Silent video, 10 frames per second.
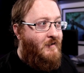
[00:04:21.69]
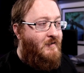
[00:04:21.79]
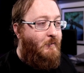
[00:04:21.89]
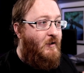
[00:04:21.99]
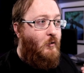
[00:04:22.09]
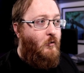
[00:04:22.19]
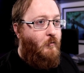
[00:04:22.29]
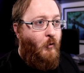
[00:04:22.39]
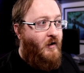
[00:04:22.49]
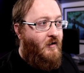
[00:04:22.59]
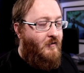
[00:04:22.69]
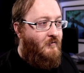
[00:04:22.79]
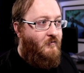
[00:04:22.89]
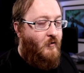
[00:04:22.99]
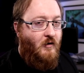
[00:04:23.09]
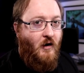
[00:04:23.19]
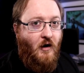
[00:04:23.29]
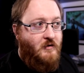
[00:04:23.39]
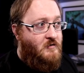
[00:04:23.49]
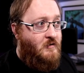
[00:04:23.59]
There'd be no point for
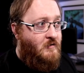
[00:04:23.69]
us